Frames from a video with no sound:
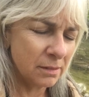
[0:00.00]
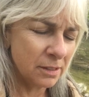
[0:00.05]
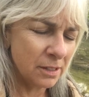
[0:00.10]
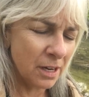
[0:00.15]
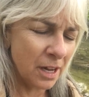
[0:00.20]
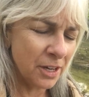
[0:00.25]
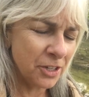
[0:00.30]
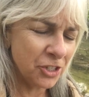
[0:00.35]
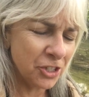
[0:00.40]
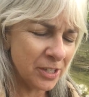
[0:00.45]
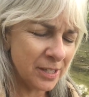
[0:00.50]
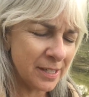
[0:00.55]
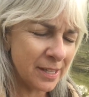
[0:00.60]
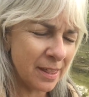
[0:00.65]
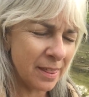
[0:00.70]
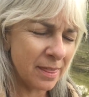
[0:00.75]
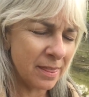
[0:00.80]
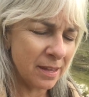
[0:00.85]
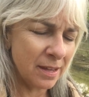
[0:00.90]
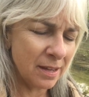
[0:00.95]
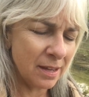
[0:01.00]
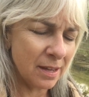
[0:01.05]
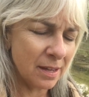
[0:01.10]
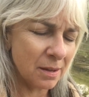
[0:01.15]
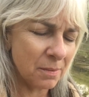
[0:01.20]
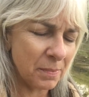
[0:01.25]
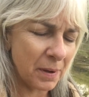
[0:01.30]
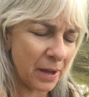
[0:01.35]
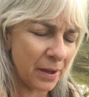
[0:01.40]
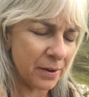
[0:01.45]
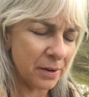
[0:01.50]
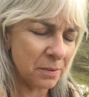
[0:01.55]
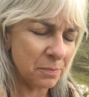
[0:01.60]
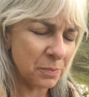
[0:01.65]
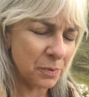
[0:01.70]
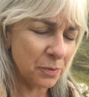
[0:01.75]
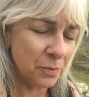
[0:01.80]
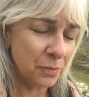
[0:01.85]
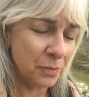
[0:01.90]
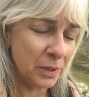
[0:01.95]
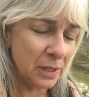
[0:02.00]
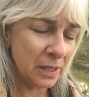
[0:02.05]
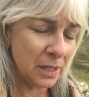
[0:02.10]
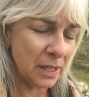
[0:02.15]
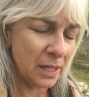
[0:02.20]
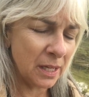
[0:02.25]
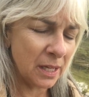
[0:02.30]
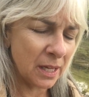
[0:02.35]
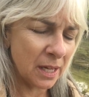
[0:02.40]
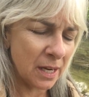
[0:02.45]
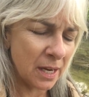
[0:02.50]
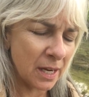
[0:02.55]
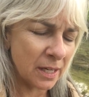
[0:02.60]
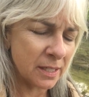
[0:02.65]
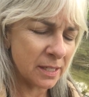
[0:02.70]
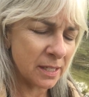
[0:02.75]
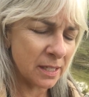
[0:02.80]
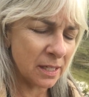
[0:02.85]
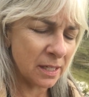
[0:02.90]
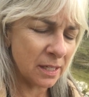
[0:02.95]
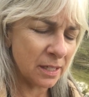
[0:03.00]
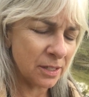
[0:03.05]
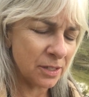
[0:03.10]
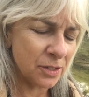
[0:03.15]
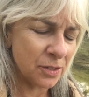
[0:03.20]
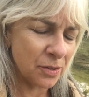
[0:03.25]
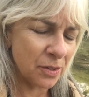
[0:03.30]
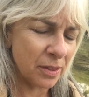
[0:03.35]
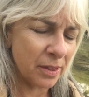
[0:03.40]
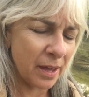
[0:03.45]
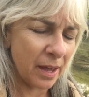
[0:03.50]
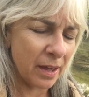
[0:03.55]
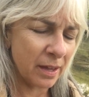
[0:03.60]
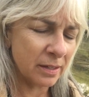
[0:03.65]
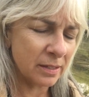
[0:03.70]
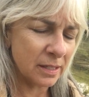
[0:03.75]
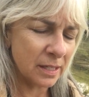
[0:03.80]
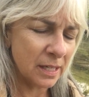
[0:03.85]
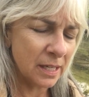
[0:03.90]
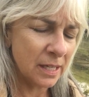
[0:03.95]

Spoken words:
Not just thinking about it, but really connecting to that,